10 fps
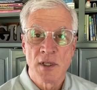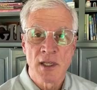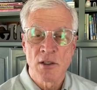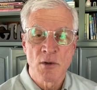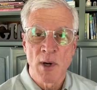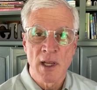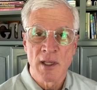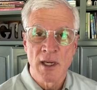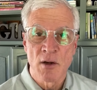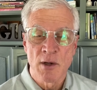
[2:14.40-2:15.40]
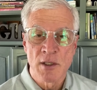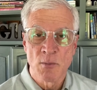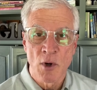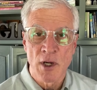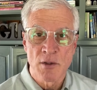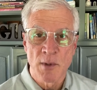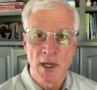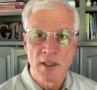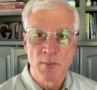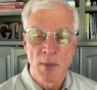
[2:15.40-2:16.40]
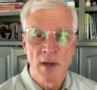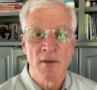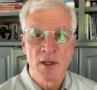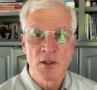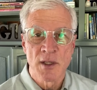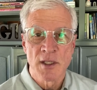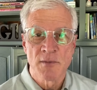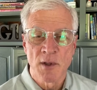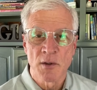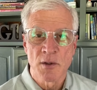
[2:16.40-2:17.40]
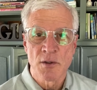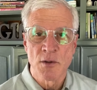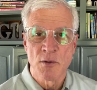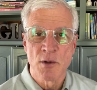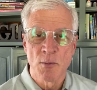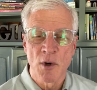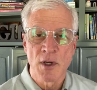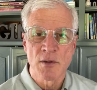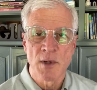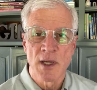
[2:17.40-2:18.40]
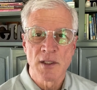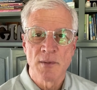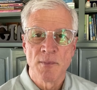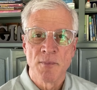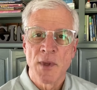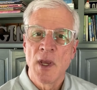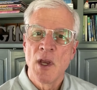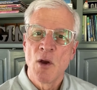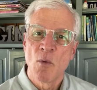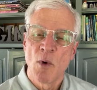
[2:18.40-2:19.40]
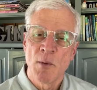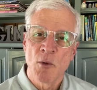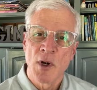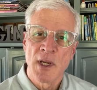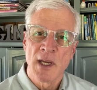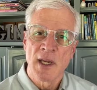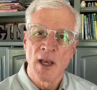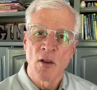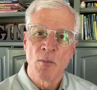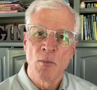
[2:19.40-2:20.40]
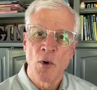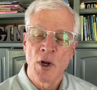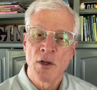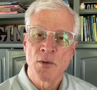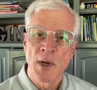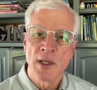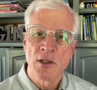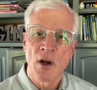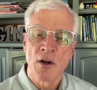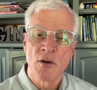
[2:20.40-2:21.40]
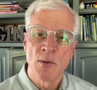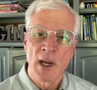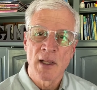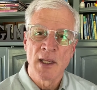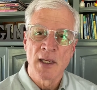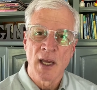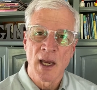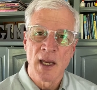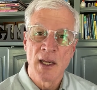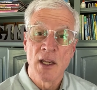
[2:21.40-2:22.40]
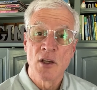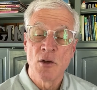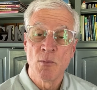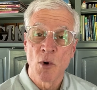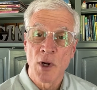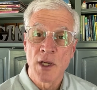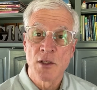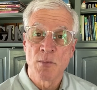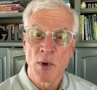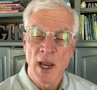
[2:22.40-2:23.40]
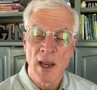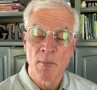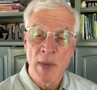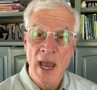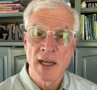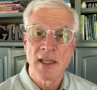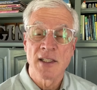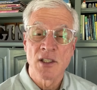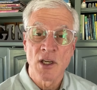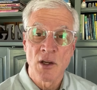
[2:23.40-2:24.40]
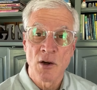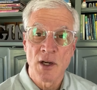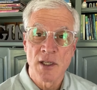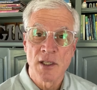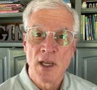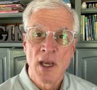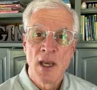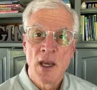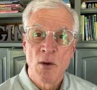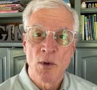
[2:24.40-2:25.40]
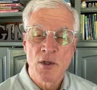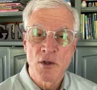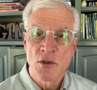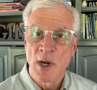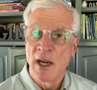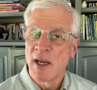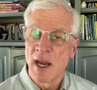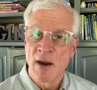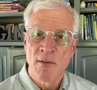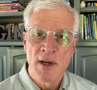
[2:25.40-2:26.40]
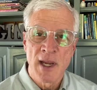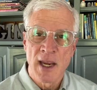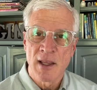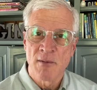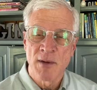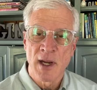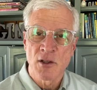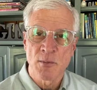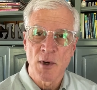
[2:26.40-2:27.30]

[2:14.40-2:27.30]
doesn't directly increase mortgage rates, but eventually is filters through to mortgage rates. One more detail: mortgage rates are directly tied to mortgage-backed securities, which are traded every day in the financial